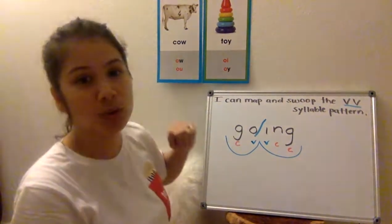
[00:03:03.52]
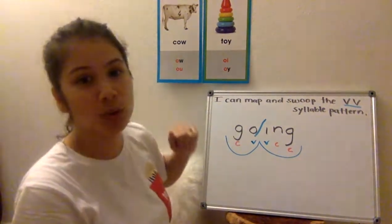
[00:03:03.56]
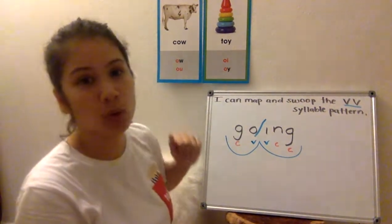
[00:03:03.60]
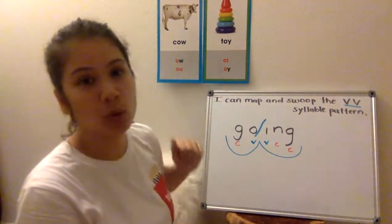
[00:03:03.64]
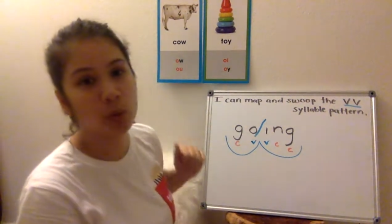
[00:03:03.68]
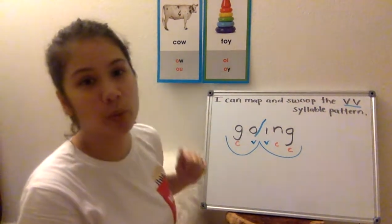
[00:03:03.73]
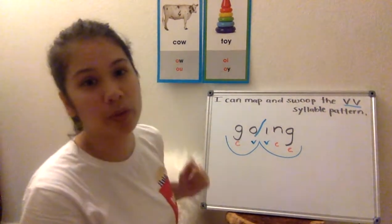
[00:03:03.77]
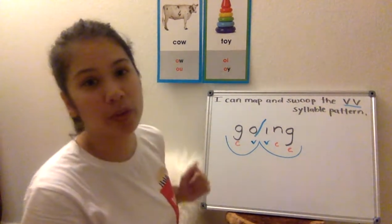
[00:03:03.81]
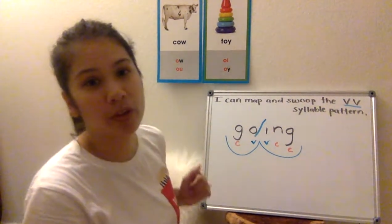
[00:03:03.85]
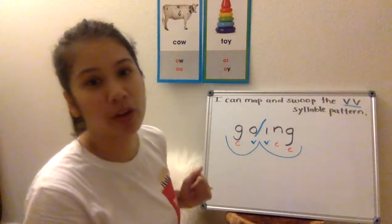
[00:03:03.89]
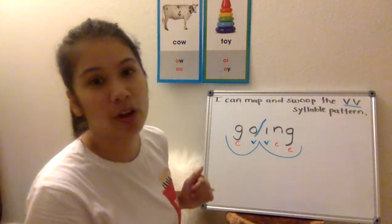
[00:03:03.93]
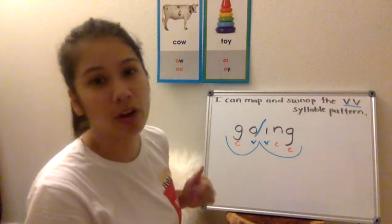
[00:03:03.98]
or
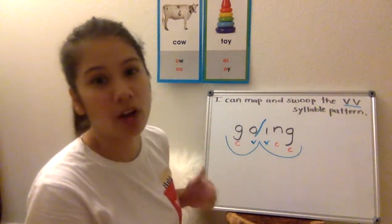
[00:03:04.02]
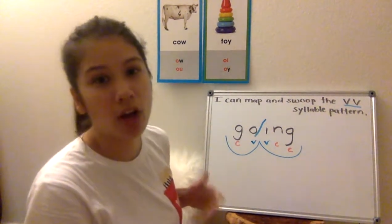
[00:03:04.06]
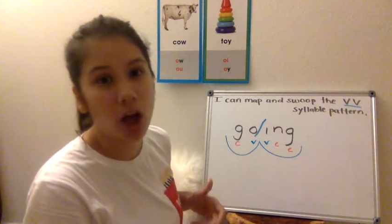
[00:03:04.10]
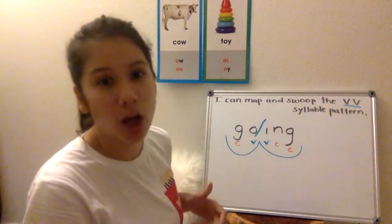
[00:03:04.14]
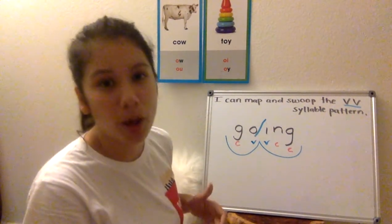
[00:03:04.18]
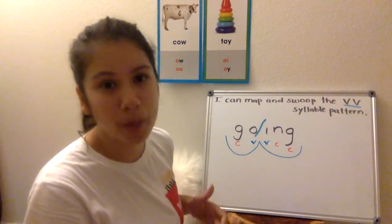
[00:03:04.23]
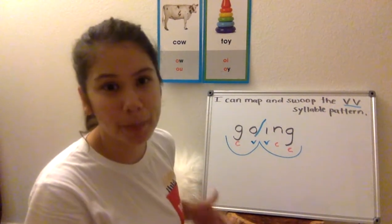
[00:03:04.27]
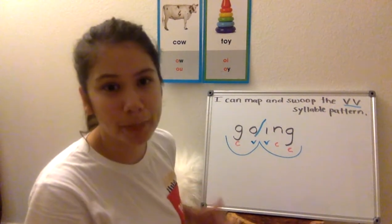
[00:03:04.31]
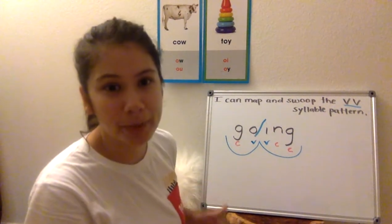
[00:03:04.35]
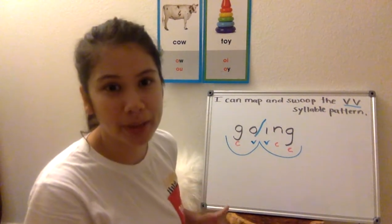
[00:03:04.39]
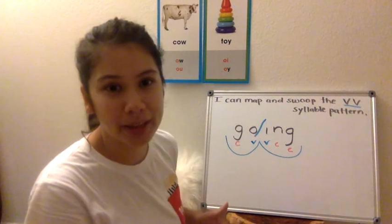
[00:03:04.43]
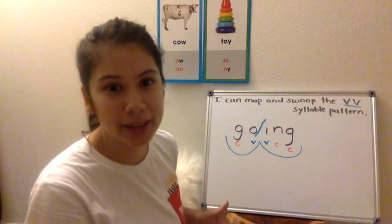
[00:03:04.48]
with our
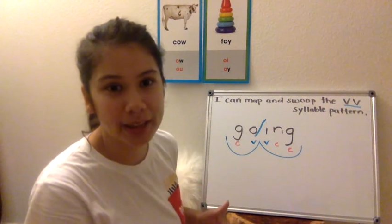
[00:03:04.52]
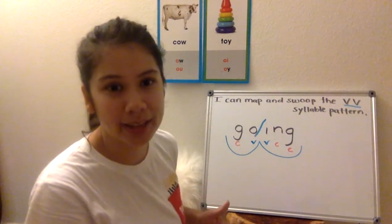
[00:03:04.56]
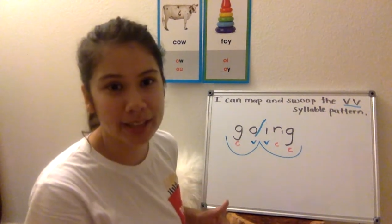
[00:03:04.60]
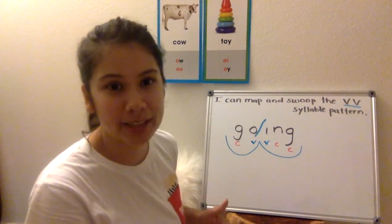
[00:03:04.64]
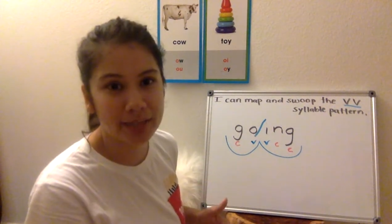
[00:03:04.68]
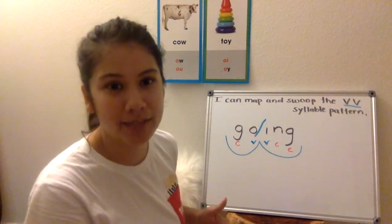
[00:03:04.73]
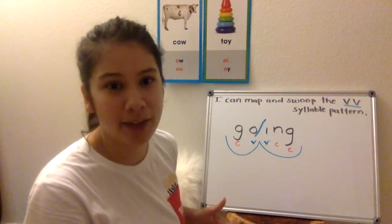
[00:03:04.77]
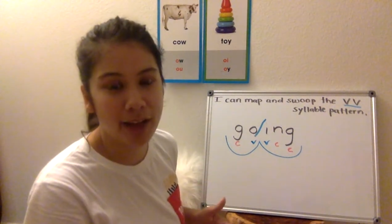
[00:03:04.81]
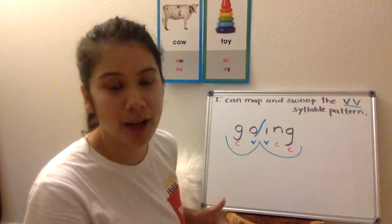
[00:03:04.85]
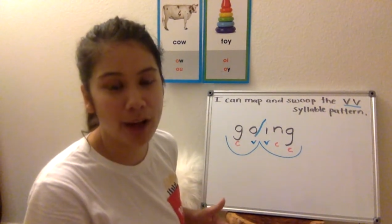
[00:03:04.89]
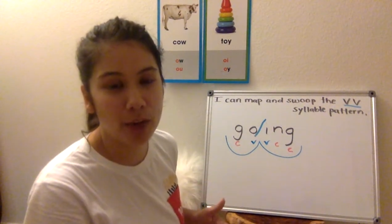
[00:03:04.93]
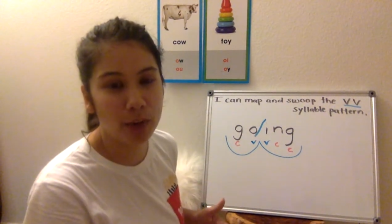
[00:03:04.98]
complex
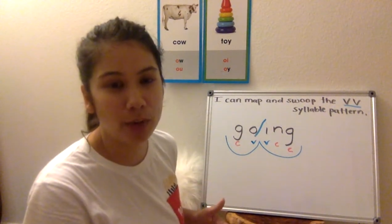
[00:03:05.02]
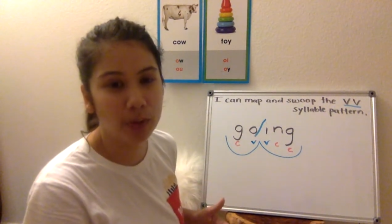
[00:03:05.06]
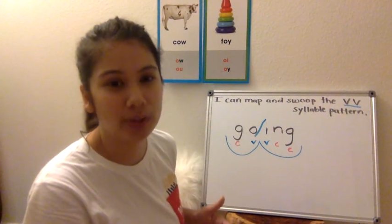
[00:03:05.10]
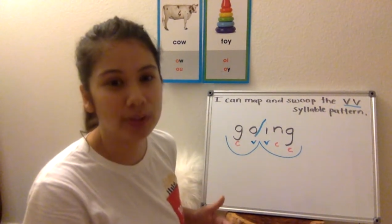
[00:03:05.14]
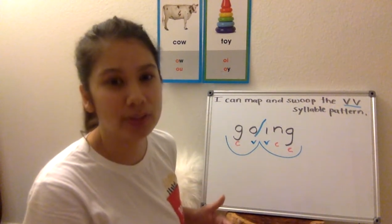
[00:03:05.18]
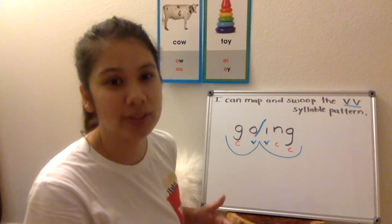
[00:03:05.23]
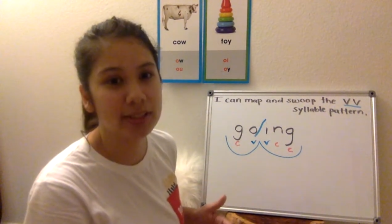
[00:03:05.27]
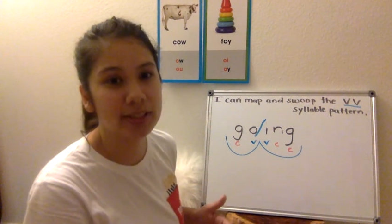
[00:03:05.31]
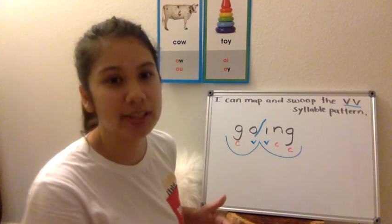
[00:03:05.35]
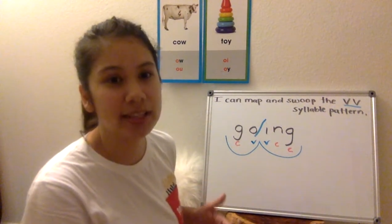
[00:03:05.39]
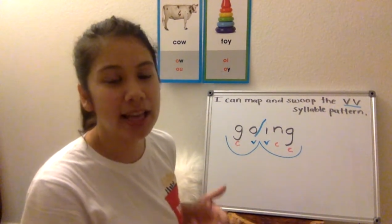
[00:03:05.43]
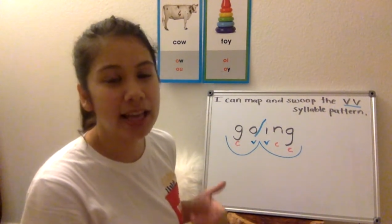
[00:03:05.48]

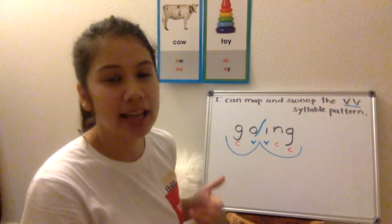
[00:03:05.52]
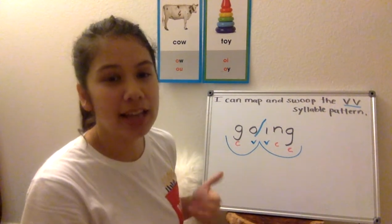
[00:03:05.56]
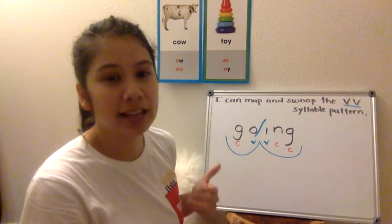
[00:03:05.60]
vowels,